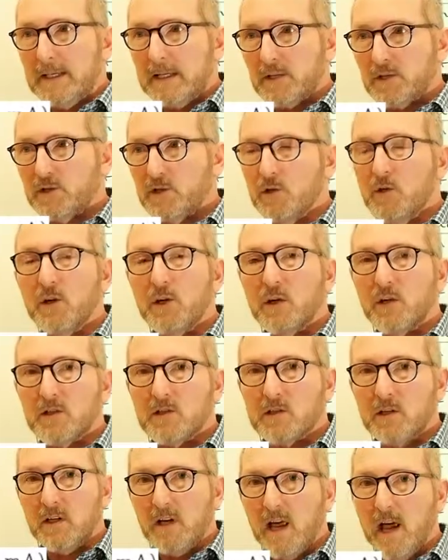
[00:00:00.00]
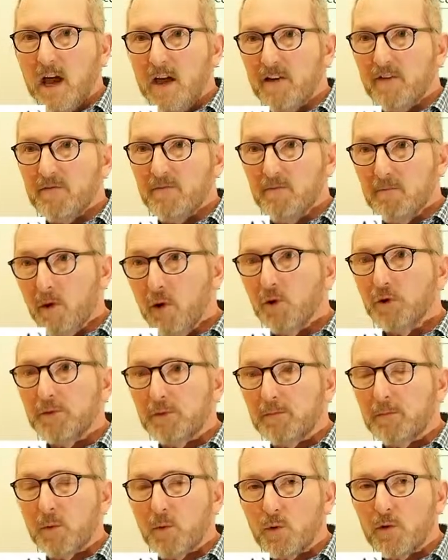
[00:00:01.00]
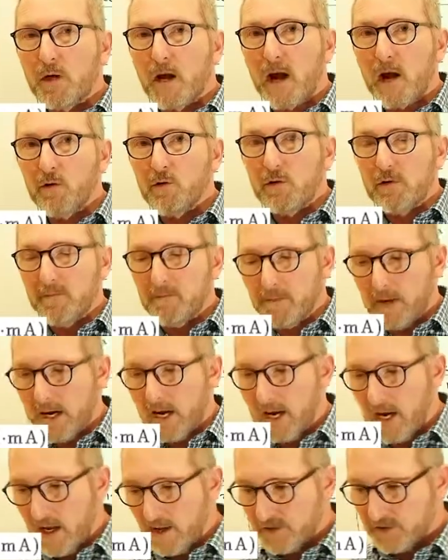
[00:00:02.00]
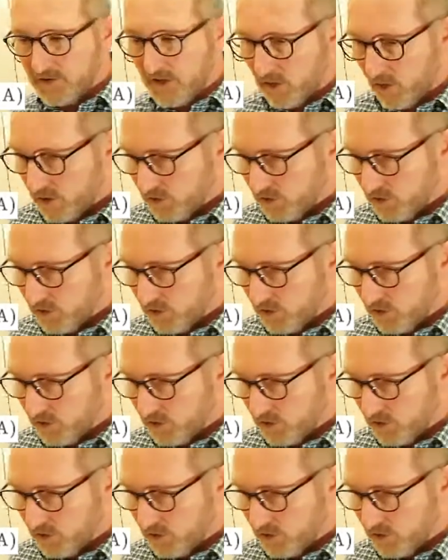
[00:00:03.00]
circuits have multiple current paths. Now I